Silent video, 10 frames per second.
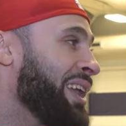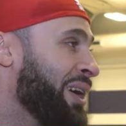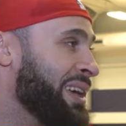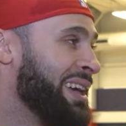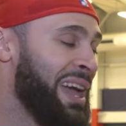
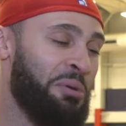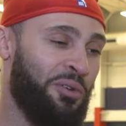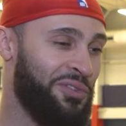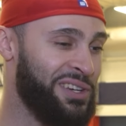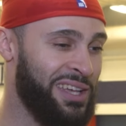No. He came
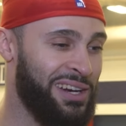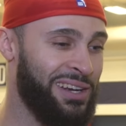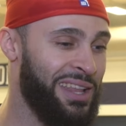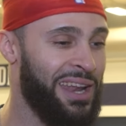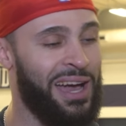over for dinner,
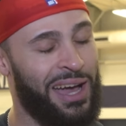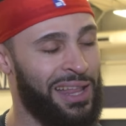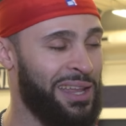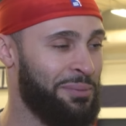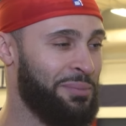and then
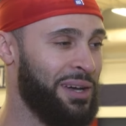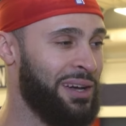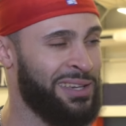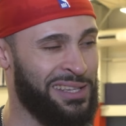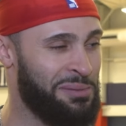I let
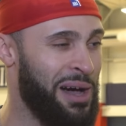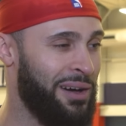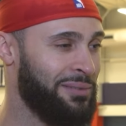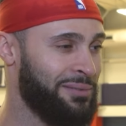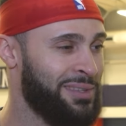him kicked him out.